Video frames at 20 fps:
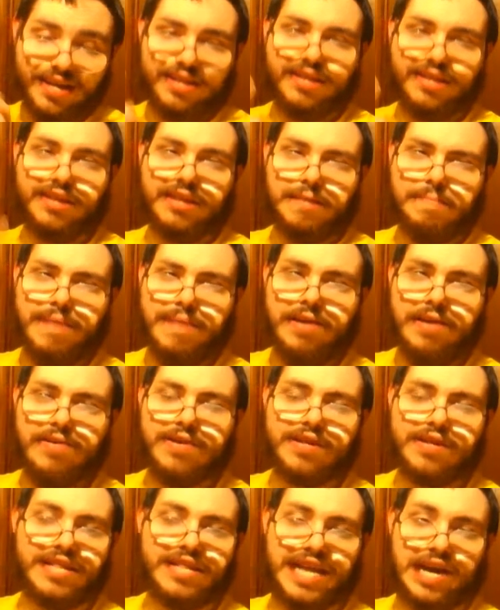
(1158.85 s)
This computer
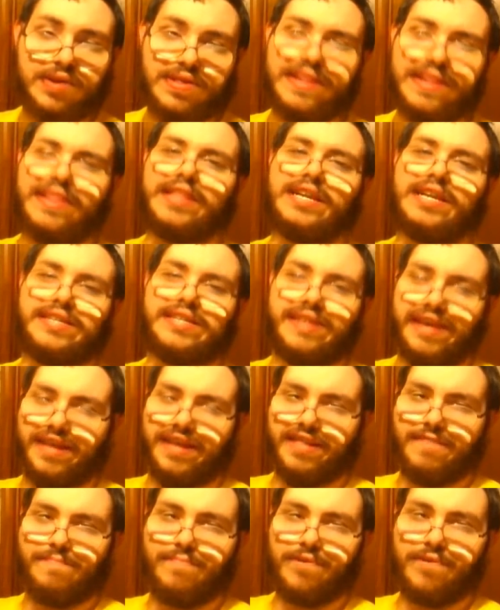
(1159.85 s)
is now setting on the
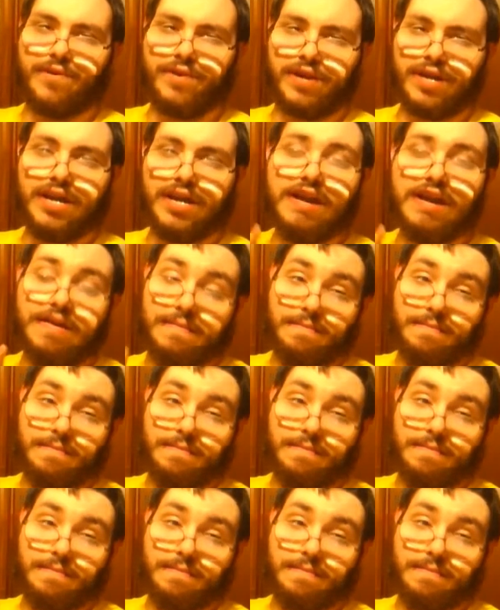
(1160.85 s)
textbook,